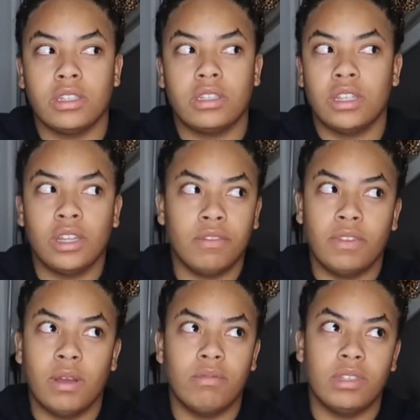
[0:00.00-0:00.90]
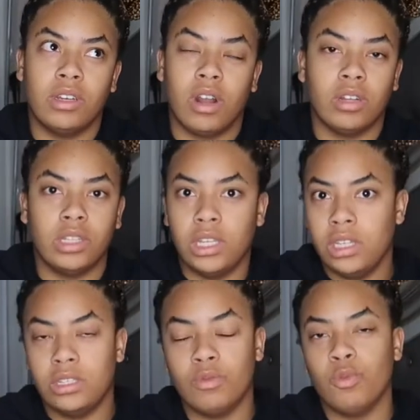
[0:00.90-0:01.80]
stuff that was in our
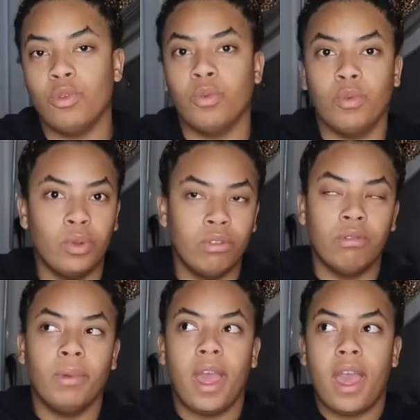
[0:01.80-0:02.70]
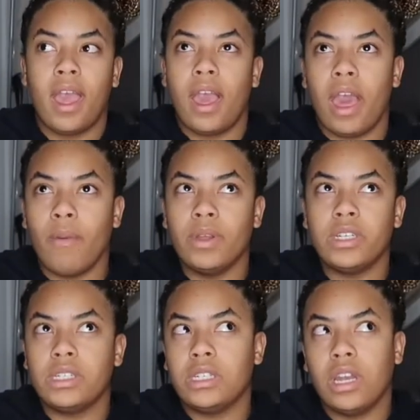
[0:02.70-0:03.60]
lease with the wolf. And we
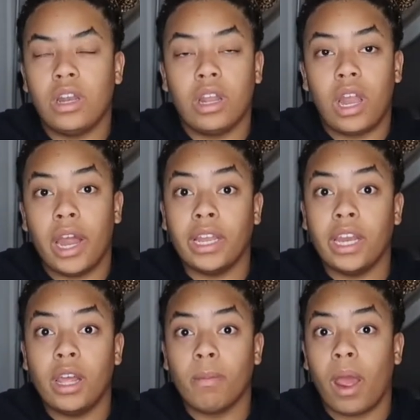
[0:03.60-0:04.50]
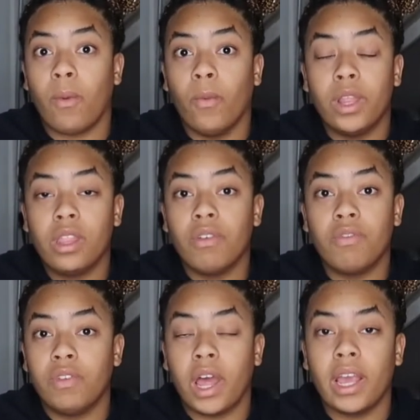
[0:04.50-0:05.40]
just sitting there like, damn, like what the
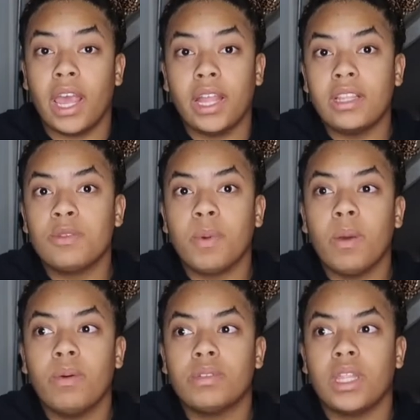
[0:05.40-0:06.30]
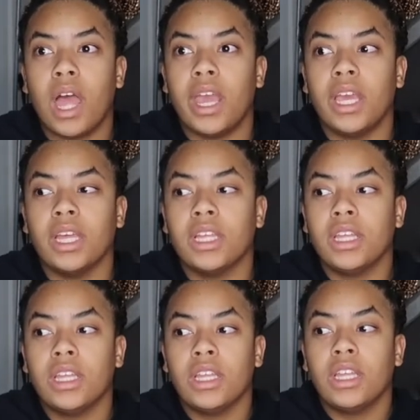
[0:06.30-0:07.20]
like at this point we was like,
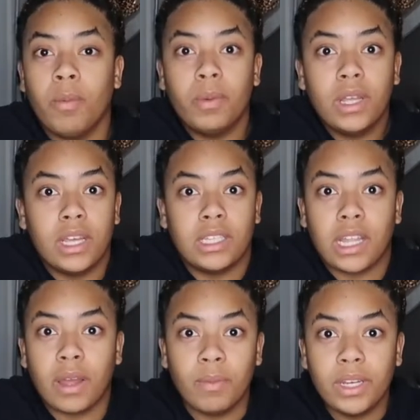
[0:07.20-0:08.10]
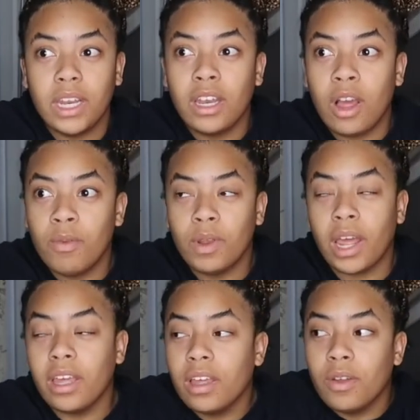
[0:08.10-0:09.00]
oh please, like we didn't know
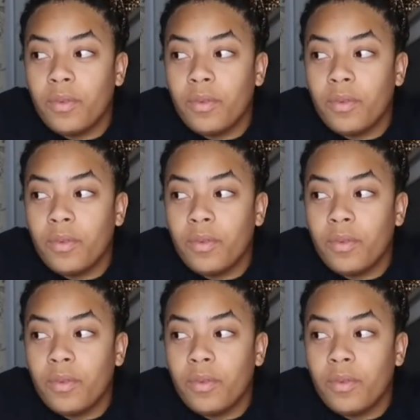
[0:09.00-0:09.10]
what